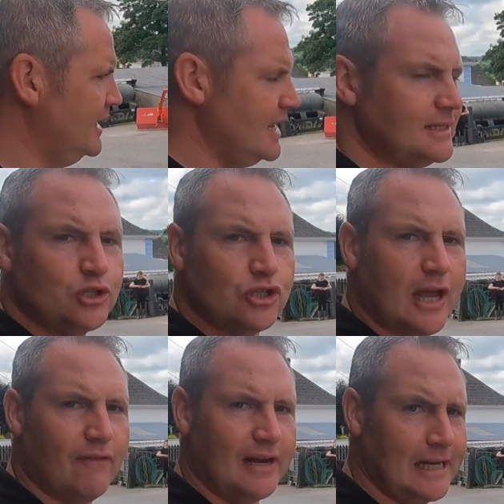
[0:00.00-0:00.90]
the case is just
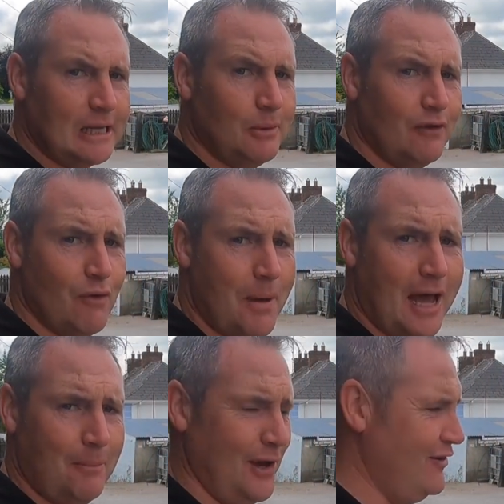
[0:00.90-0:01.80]
having a little bit of a
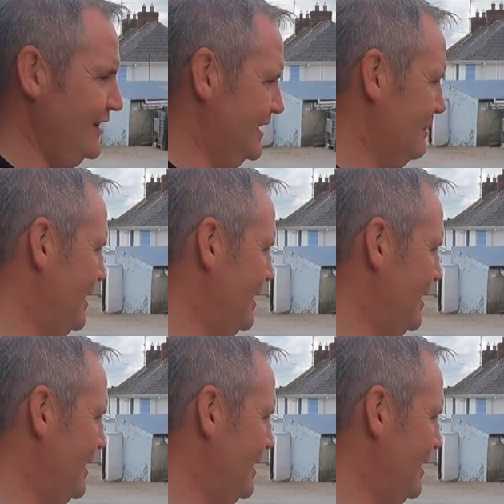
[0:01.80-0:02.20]
bad period at the